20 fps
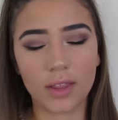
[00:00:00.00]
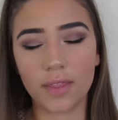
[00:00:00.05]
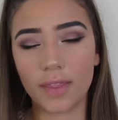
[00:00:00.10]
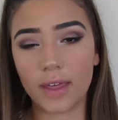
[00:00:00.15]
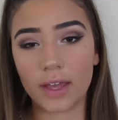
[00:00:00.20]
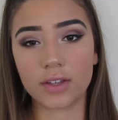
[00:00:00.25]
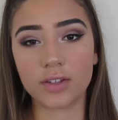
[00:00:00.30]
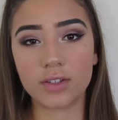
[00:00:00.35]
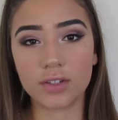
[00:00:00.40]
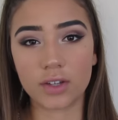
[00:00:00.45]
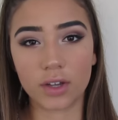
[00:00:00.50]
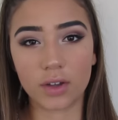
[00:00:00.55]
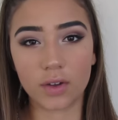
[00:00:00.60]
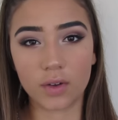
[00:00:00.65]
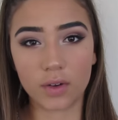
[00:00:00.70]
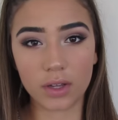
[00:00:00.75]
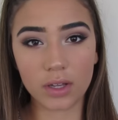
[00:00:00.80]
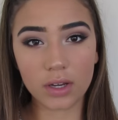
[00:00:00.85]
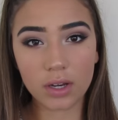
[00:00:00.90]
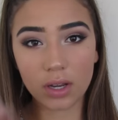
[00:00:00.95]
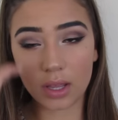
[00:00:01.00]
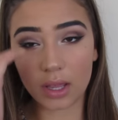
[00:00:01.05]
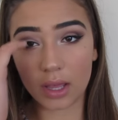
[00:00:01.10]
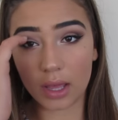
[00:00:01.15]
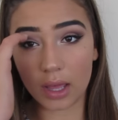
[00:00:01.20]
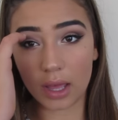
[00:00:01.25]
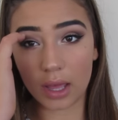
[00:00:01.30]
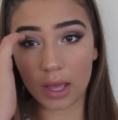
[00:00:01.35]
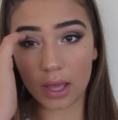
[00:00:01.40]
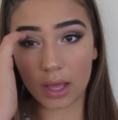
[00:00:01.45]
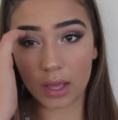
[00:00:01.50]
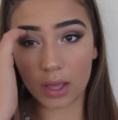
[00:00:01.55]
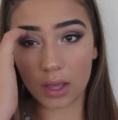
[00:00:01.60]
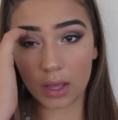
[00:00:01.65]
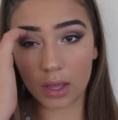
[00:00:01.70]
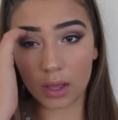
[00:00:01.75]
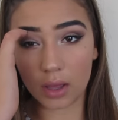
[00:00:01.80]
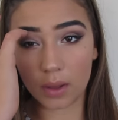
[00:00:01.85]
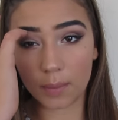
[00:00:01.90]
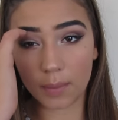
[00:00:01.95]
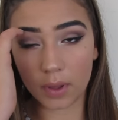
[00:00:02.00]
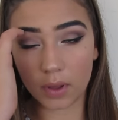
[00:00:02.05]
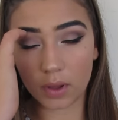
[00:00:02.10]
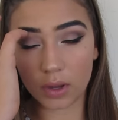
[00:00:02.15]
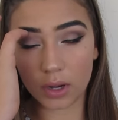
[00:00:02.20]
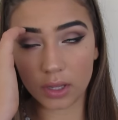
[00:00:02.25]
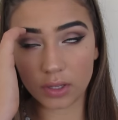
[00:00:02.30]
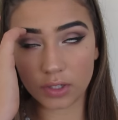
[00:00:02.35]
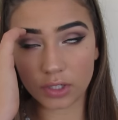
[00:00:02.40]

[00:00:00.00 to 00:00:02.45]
they are so good. Oh my god.